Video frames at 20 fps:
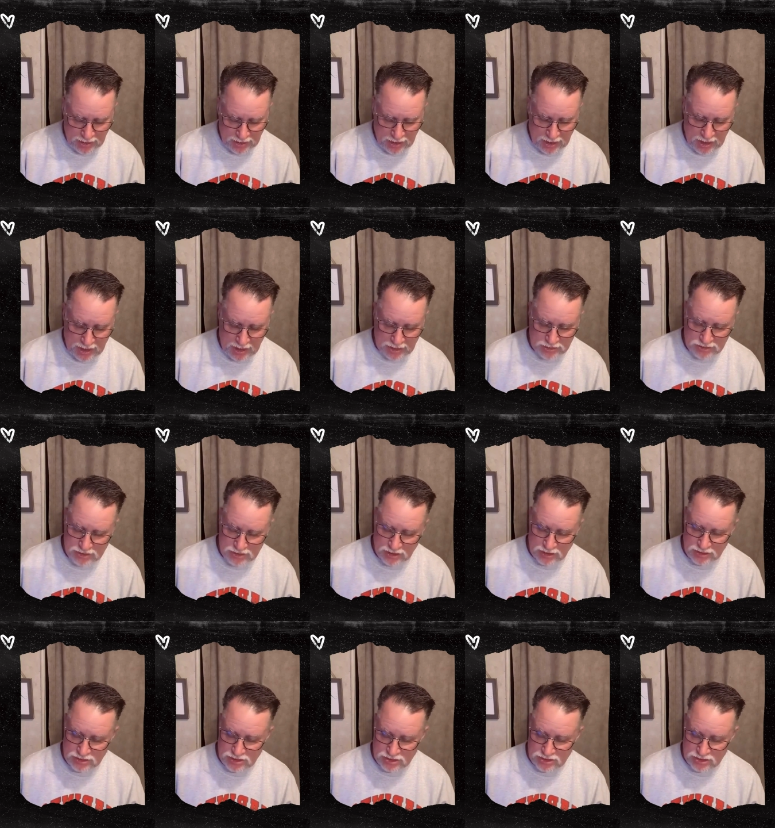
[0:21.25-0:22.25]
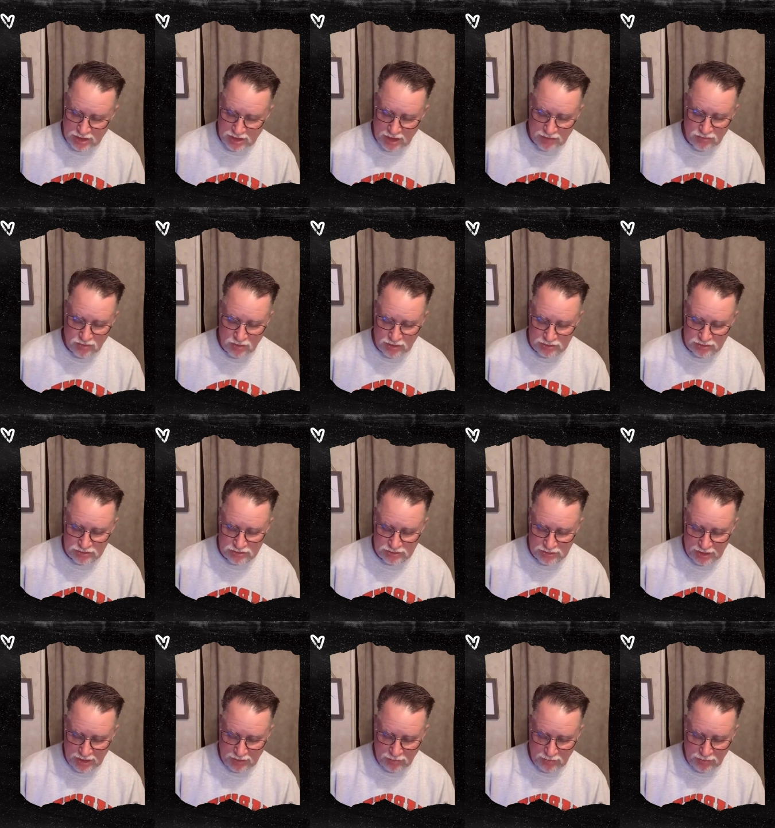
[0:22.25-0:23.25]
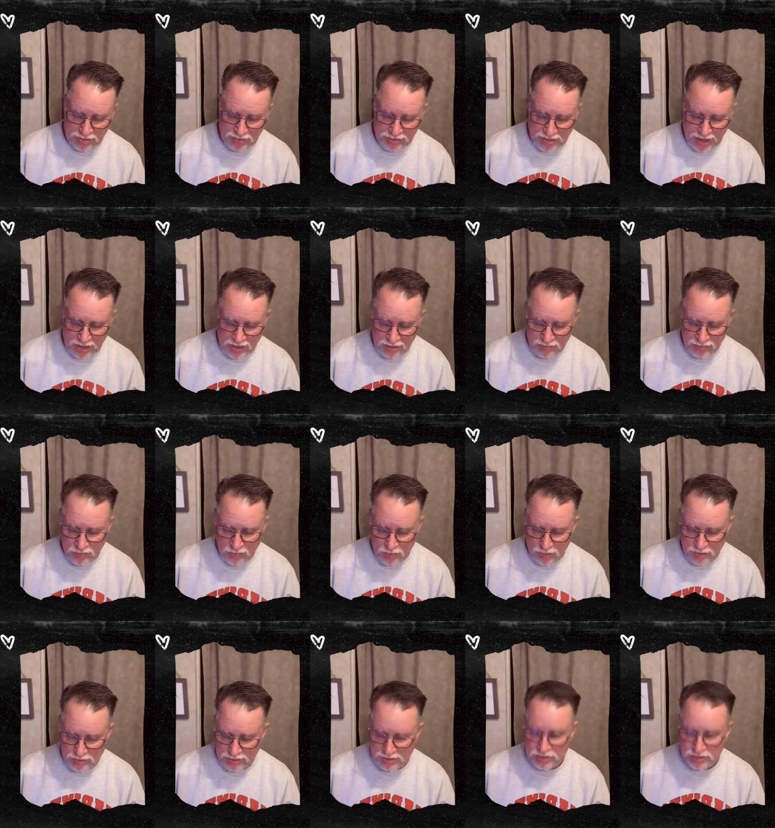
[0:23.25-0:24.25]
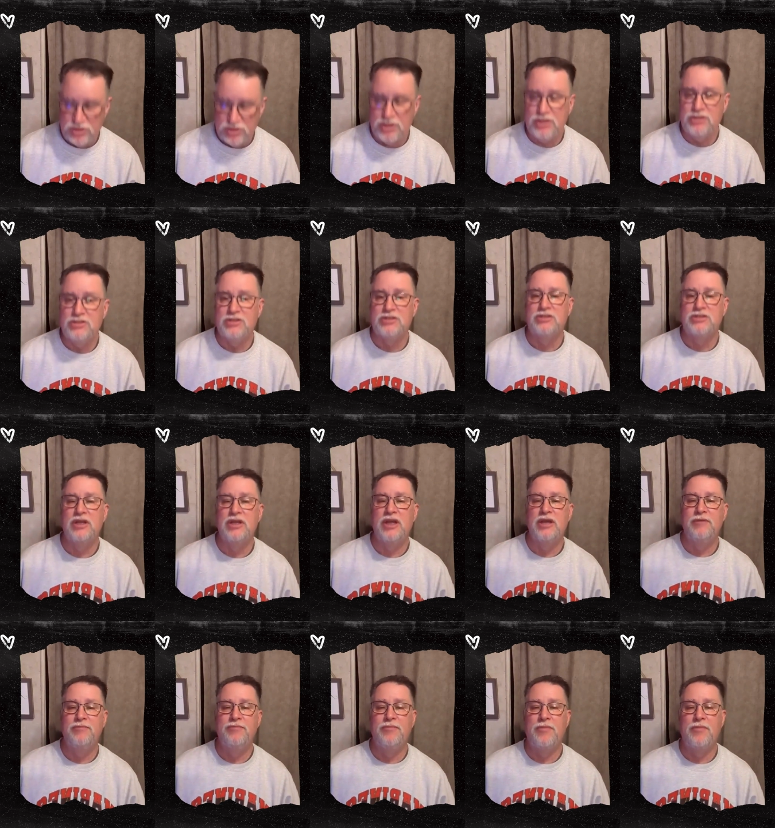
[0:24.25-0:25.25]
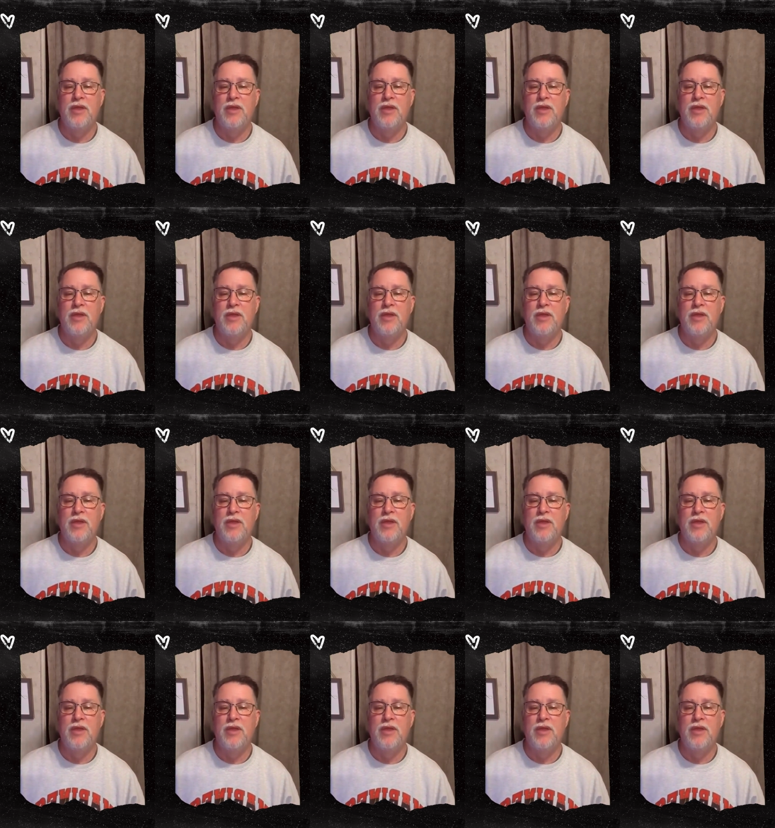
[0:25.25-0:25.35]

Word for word: uh, to just cover us, and we thank you for it. In Jesus' name,